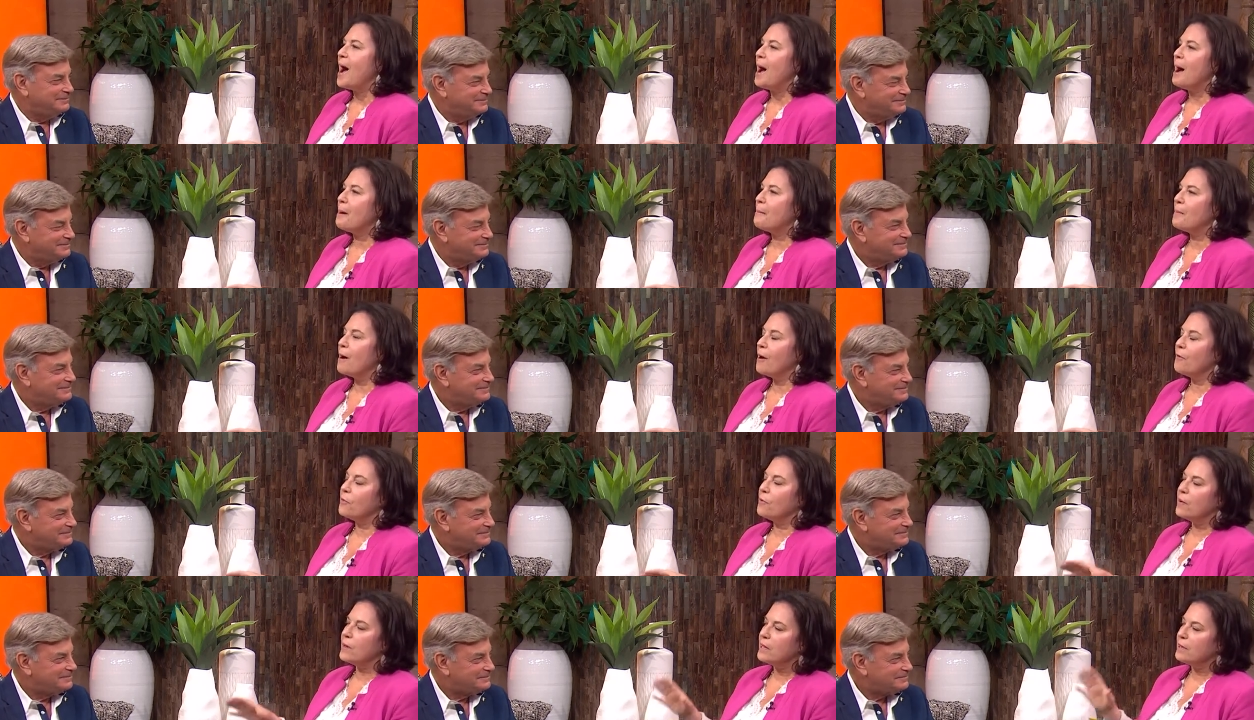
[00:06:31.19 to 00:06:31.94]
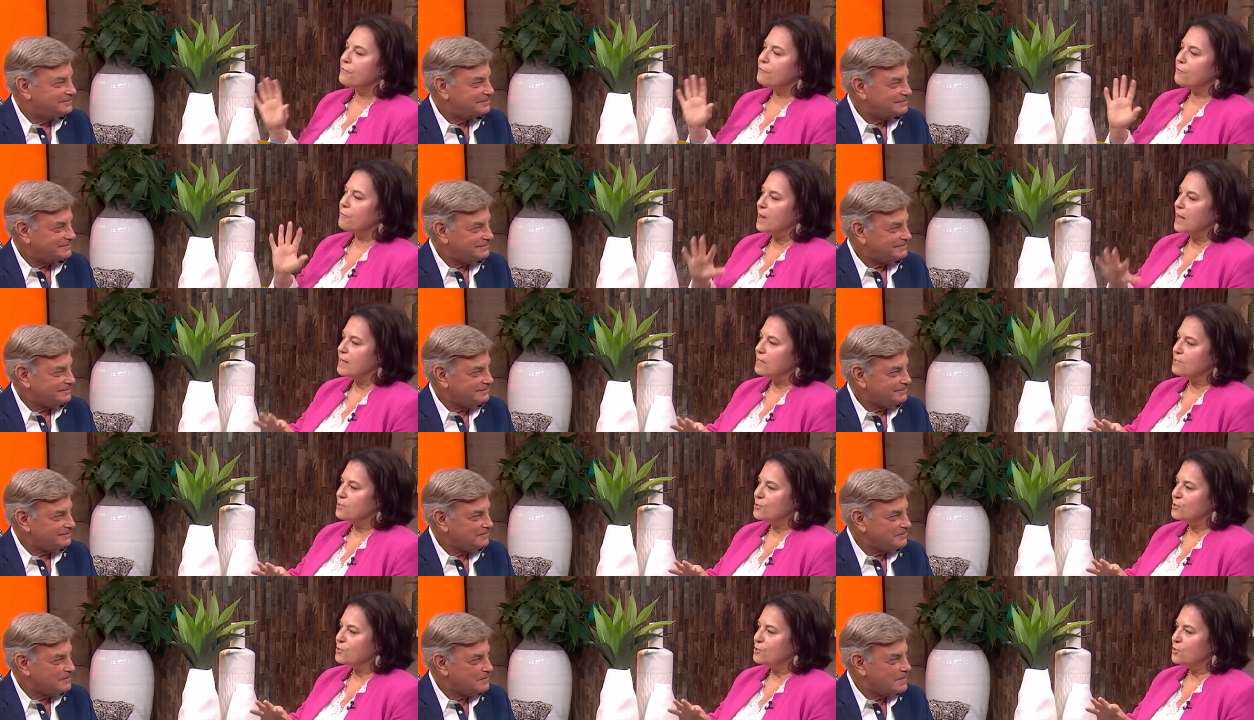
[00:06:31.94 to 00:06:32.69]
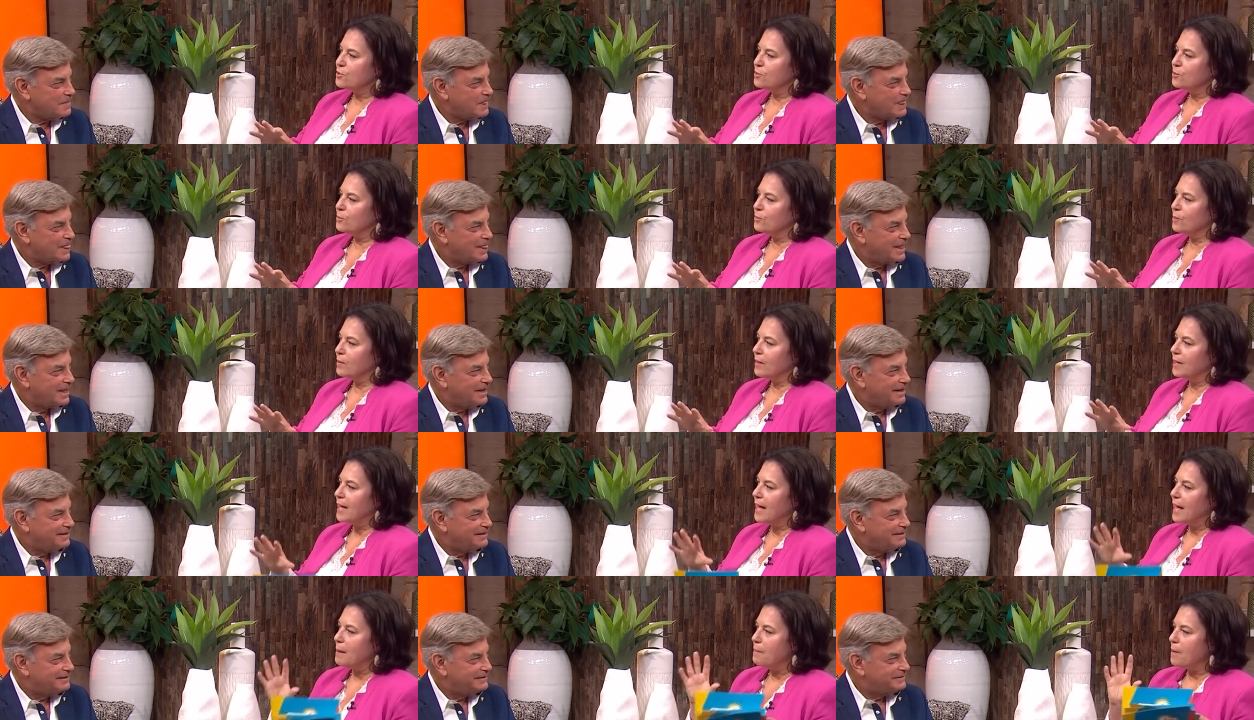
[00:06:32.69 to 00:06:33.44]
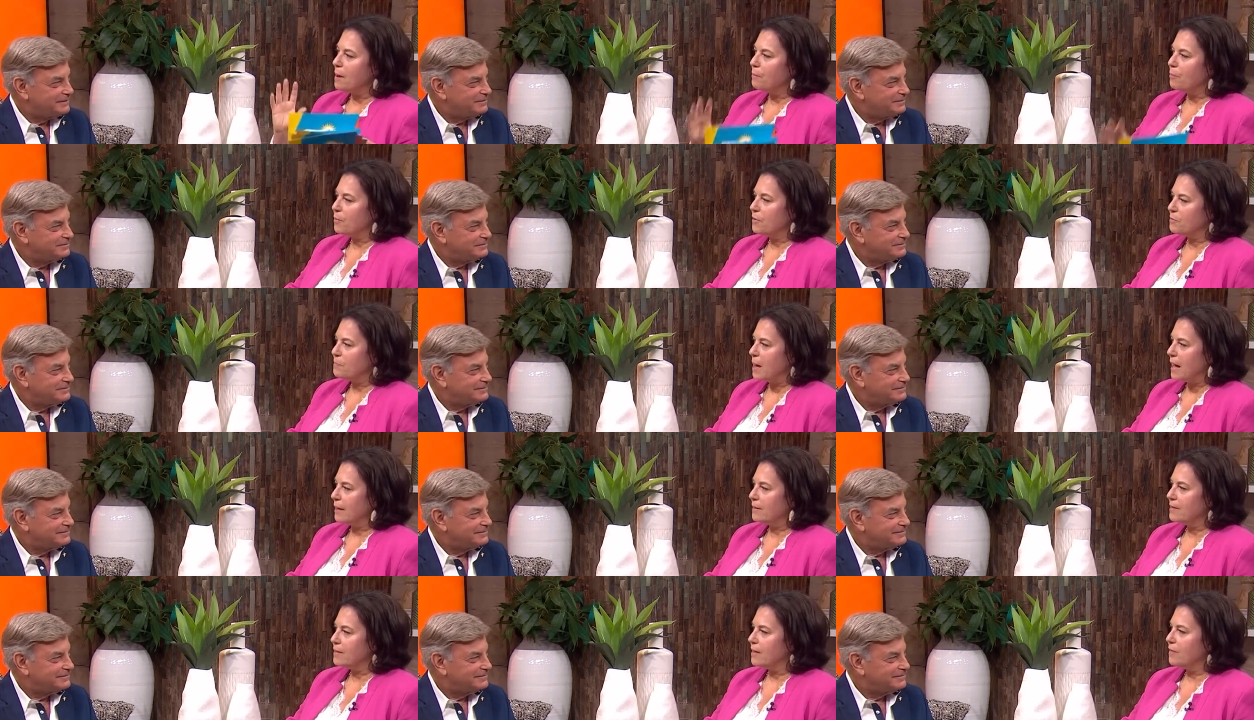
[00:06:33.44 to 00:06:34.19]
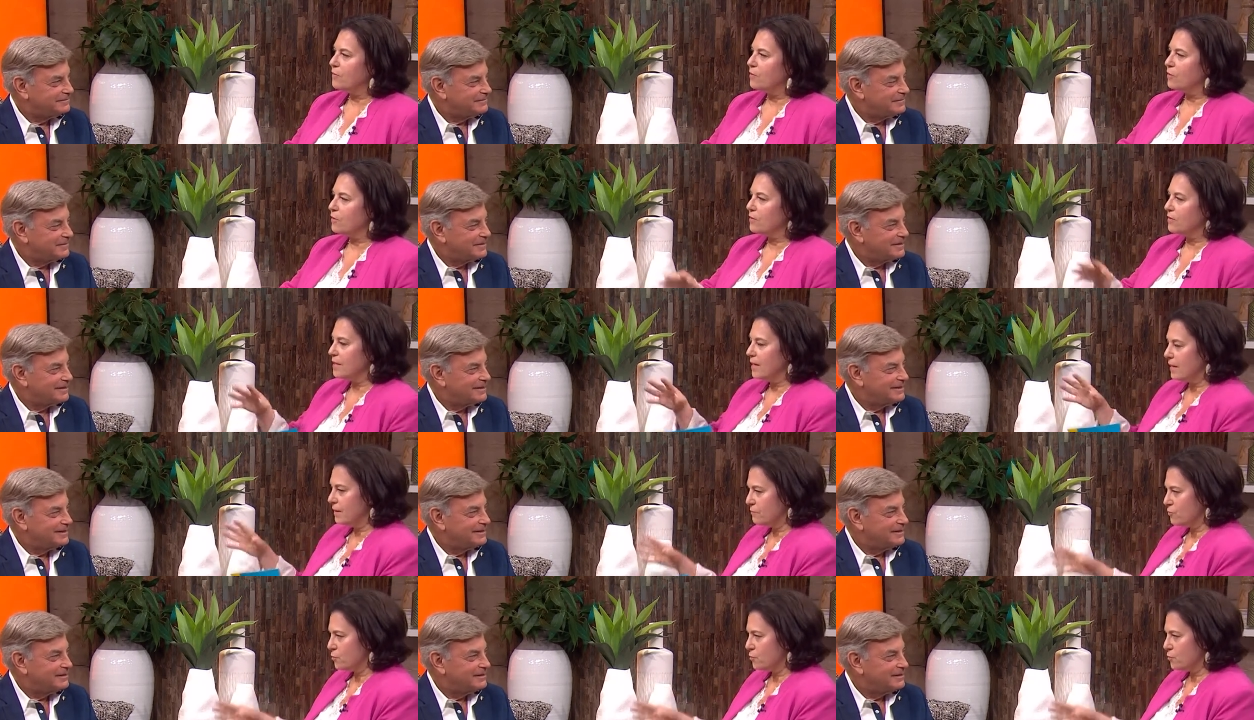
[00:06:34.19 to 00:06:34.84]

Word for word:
Speaker 1: um, are there any phrases you came up with back then that, that have